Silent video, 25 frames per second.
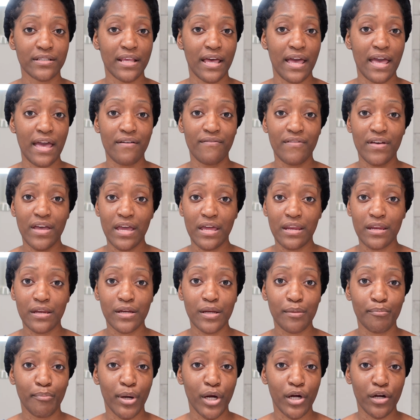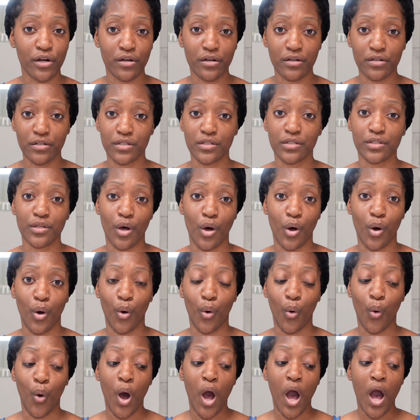I haven't had any burns,
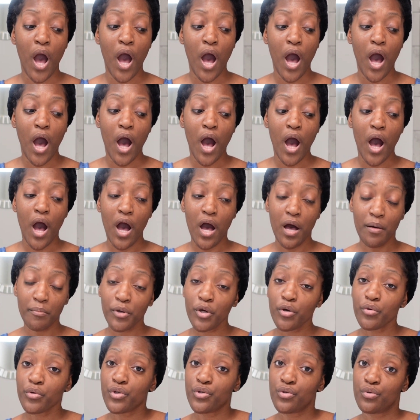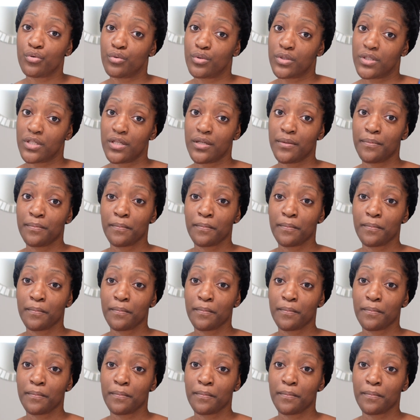so I'm gonna use it.